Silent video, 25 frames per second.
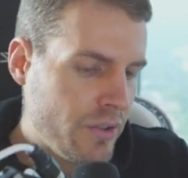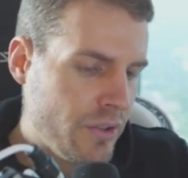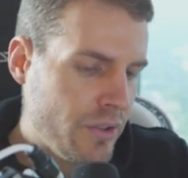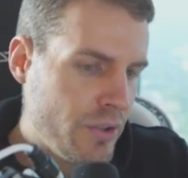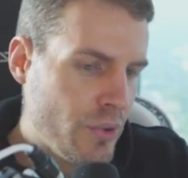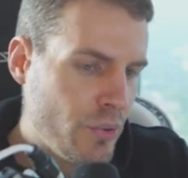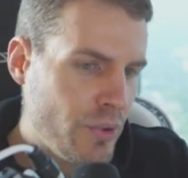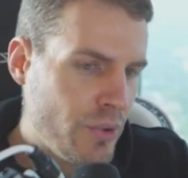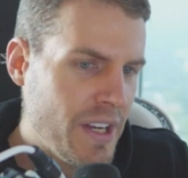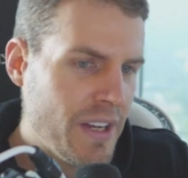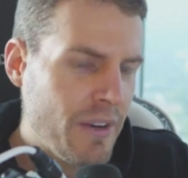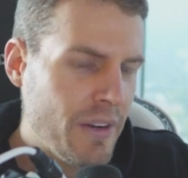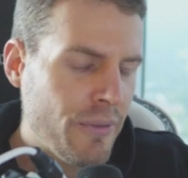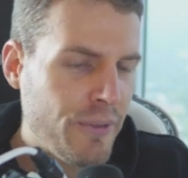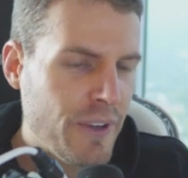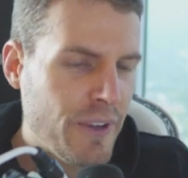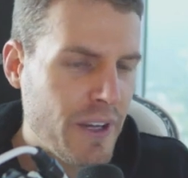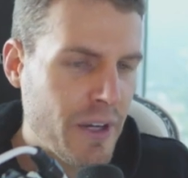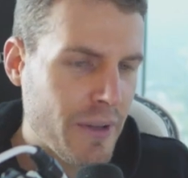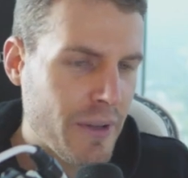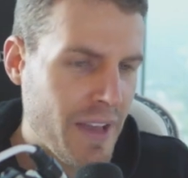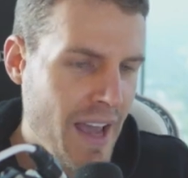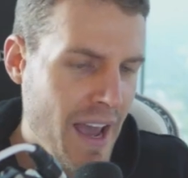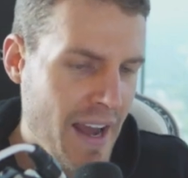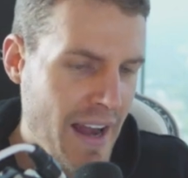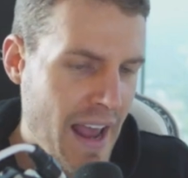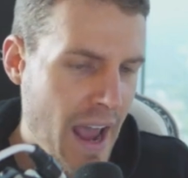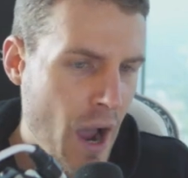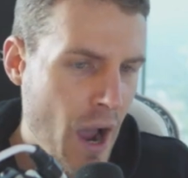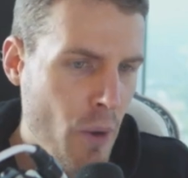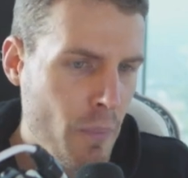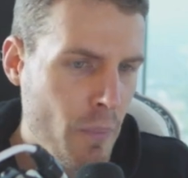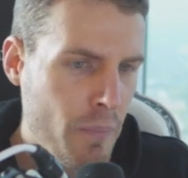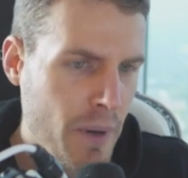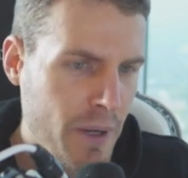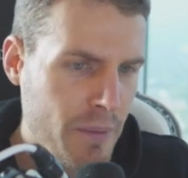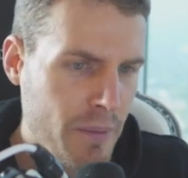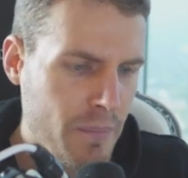you need to figure that
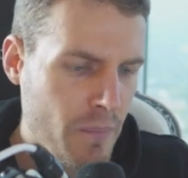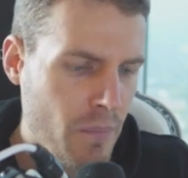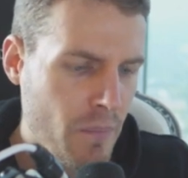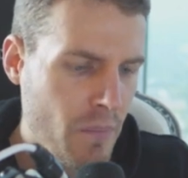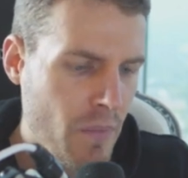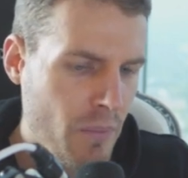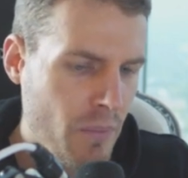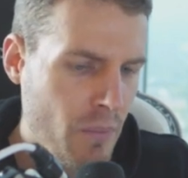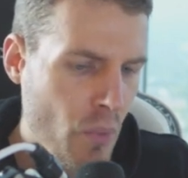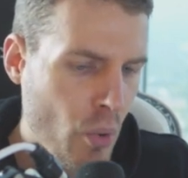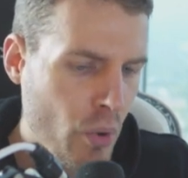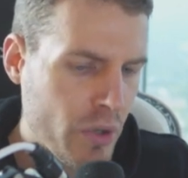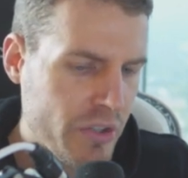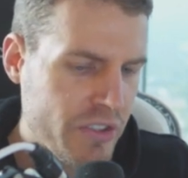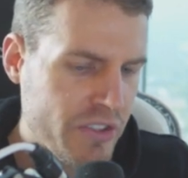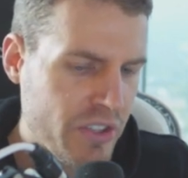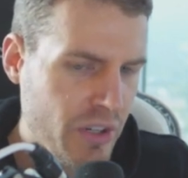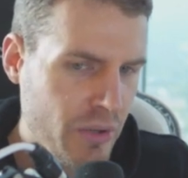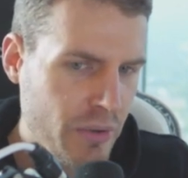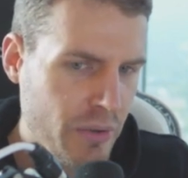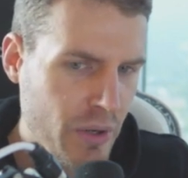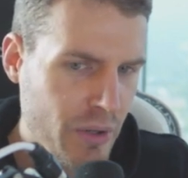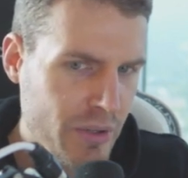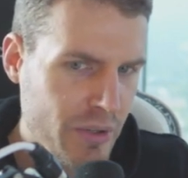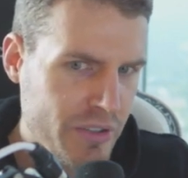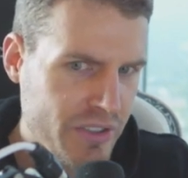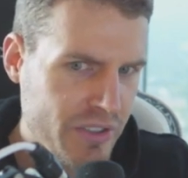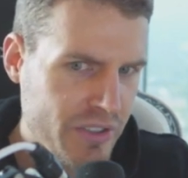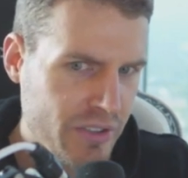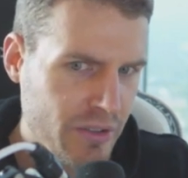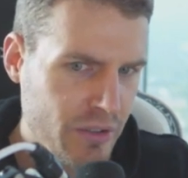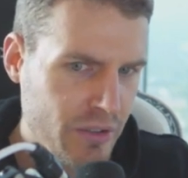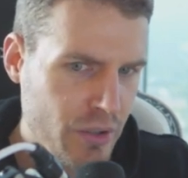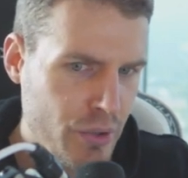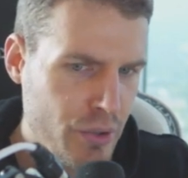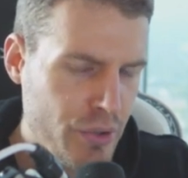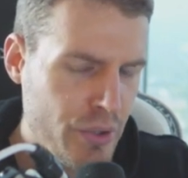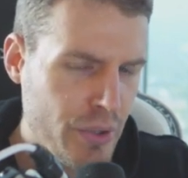out, but more so, there's
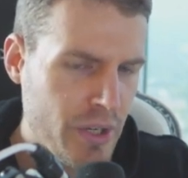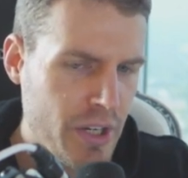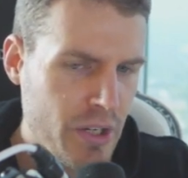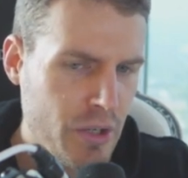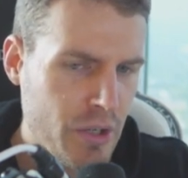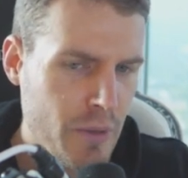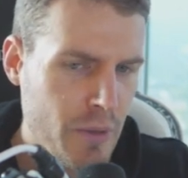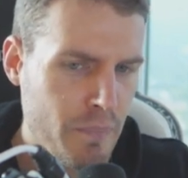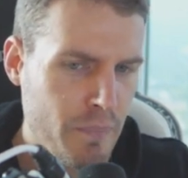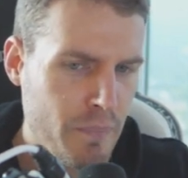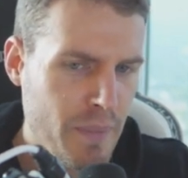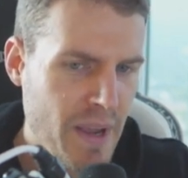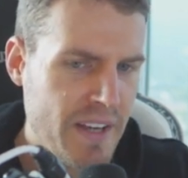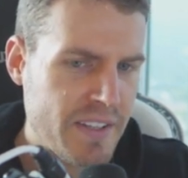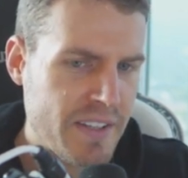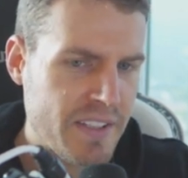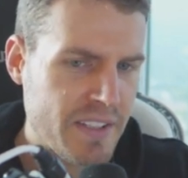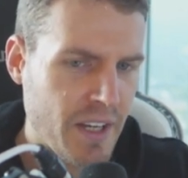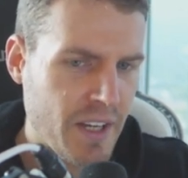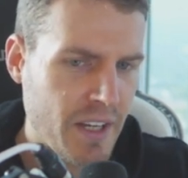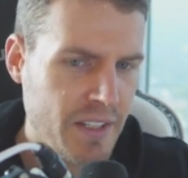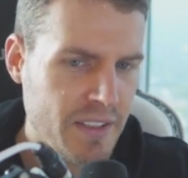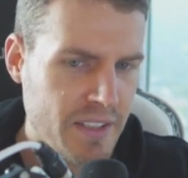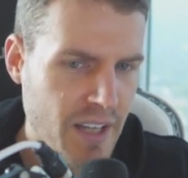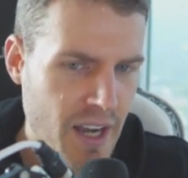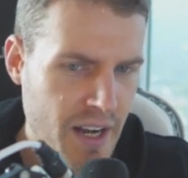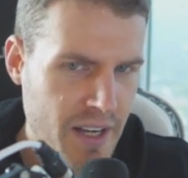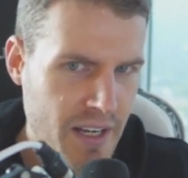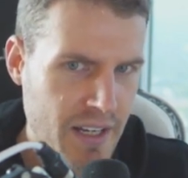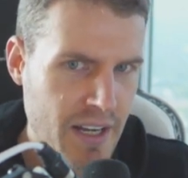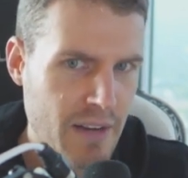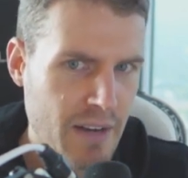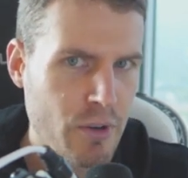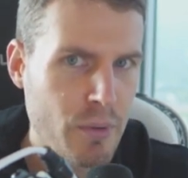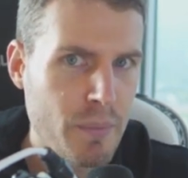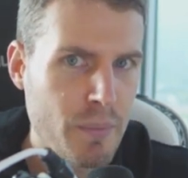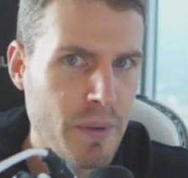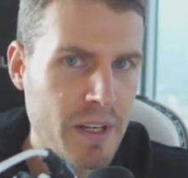usually a good baseline diet
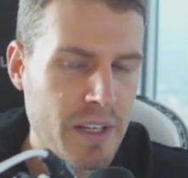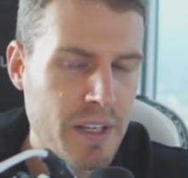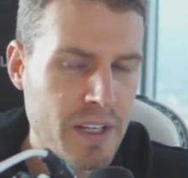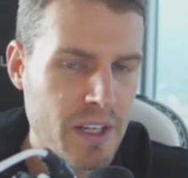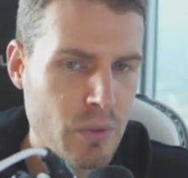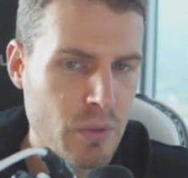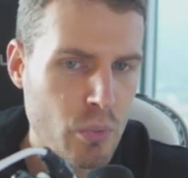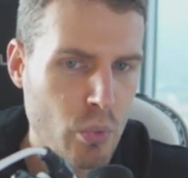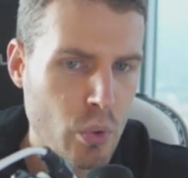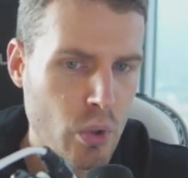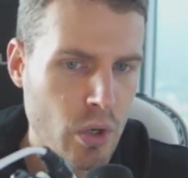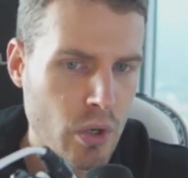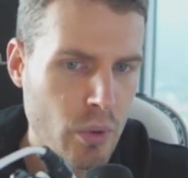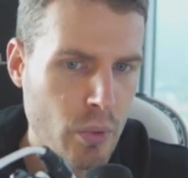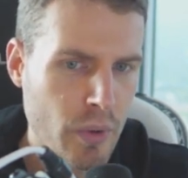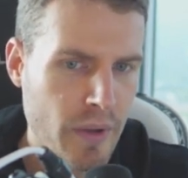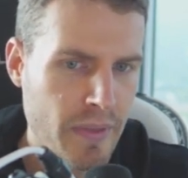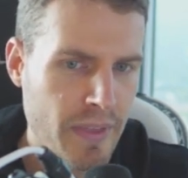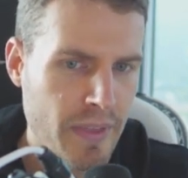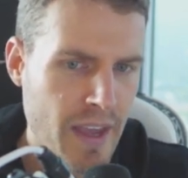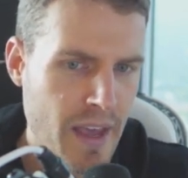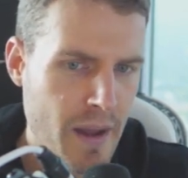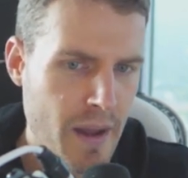and everybody can work with.